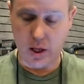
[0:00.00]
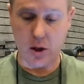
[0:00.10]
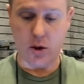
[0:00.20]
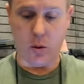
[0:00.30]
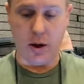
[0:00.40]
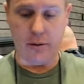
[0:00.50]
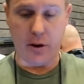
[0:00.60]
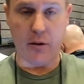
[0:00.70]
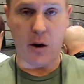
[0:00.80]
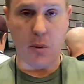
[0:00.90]
enjoy
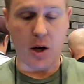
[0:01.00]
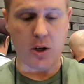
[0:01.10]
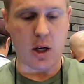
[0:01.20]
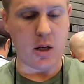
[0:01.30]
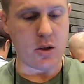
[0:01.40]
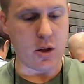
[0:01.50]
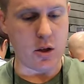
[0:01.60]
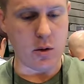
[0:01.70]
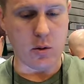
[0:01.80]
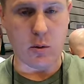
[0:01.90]
very, very much, is the
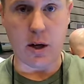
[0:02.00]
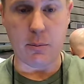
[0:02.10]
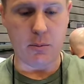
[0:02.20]
new grip.